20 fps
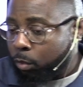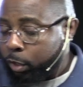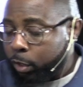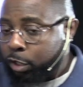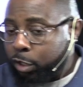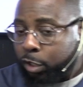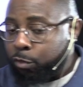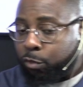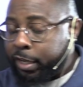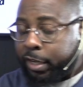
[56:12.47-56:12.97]

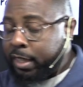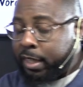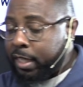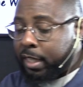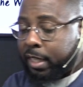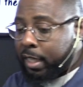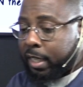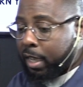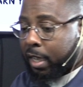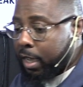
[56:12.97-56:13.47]
when you read
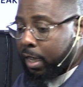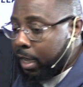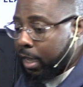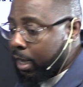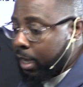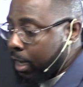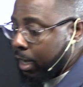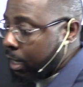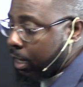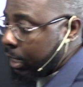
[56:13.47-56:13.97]
the,
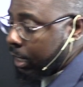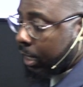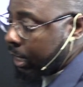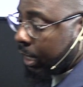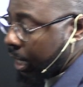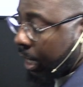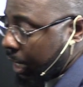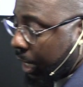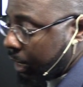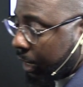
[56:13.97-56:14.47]
uh,
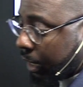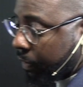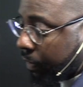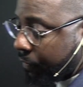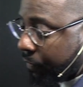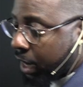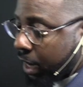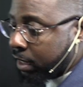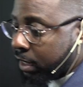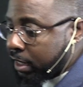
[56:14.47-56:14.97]
the, the
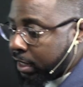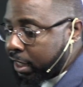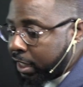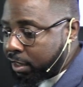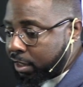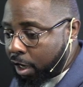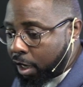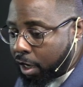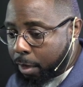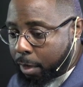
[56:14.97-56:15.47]

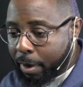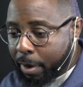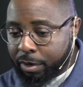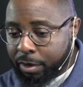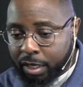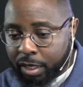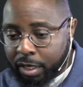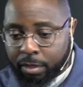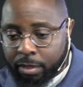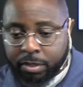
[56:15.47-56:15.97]
Pharisees talk
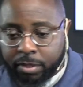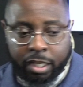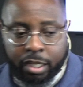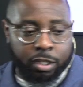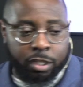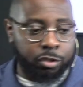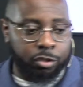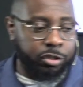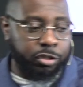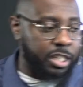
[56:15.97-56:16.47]
about, you know what I'm
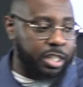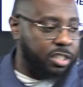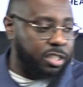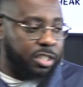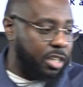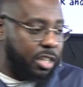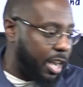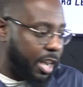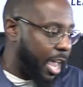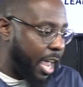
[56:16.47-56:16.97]
saying, the
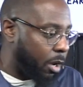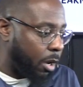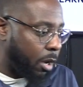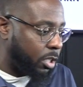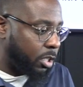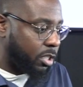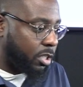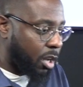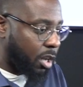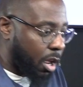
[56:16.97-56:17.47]
traditions of the
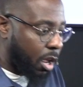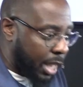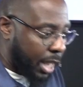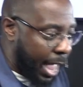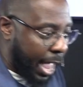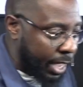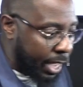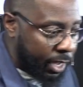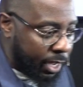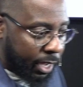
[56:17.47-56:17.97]
elders and all
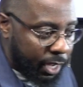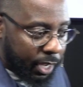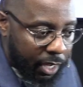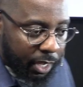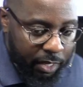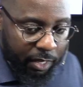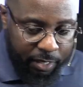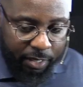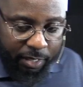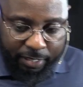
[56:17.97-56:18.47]
that,
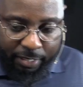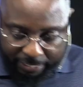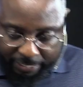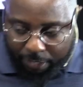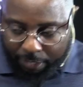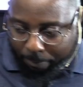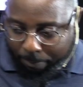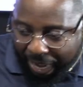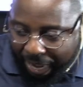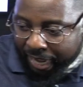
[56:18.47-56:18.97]

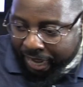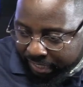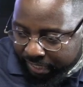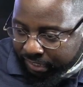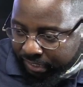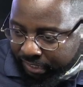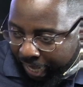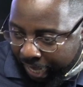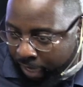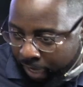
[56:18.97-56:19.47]
Nehemiah
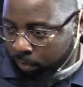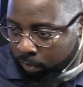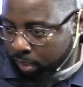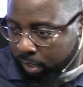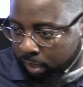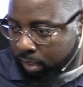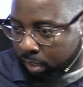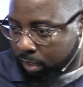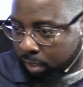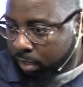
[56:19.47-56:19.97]
is an
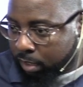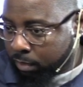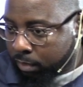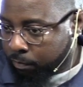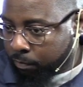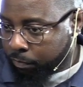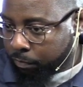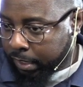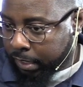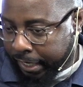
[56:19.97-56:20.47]
elder.
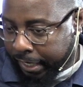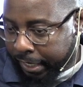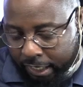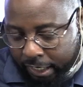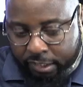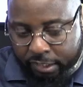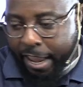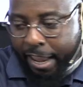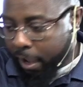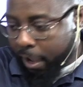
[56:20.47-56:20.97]
And
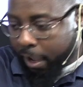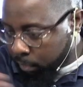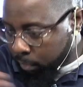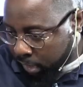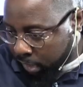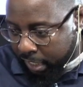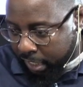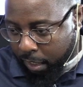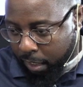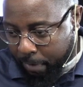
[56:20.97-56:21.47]
there's an
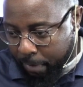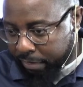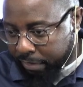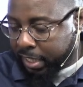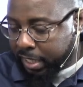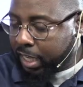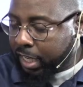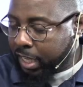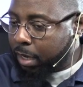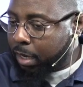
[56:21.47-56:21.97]
elder that come
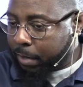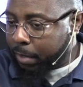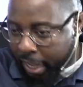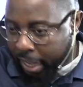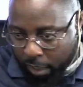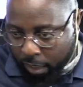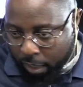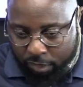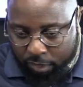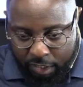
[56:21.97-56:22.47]
after him and
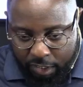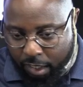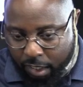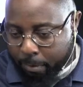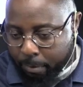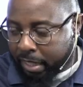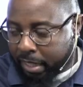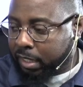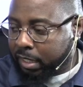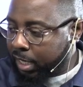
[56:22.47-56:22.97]
an elder that
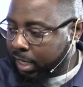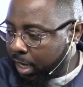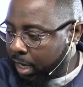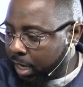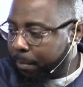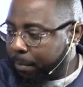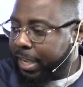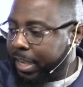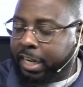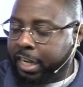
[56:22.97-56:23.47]
come after
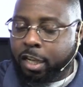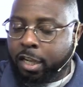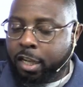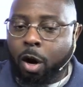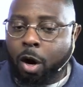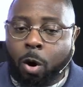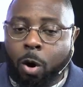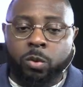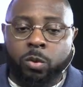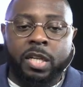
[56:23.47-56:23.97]
him, and it
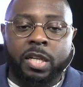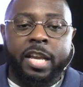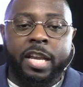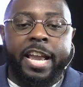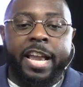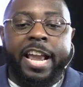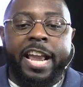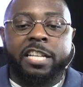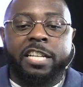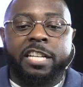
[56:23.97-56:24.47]
goes.
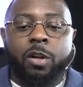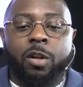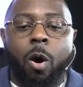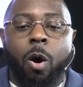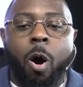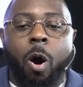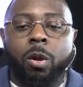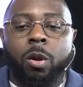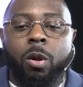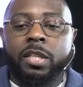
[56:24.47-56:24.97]
And so
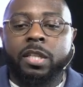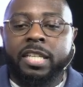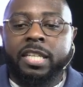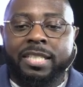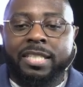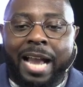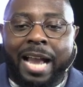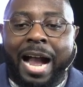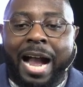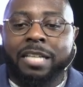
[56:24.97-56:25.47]
all of
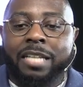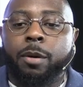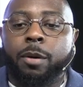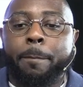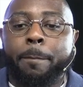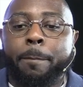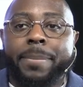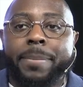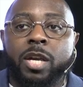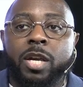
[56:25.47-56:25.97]
these guys
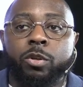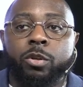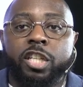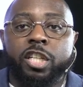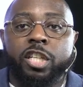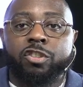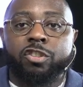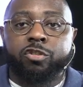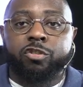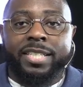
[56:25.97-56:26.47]
are
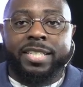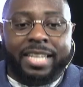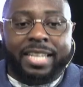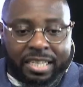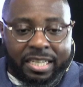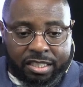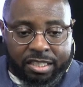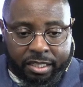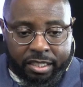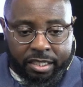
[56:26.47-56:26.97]
building
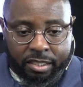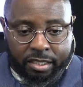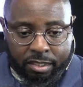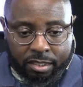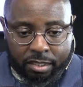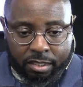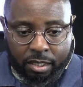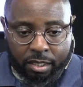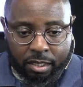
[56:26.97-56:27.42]
traditions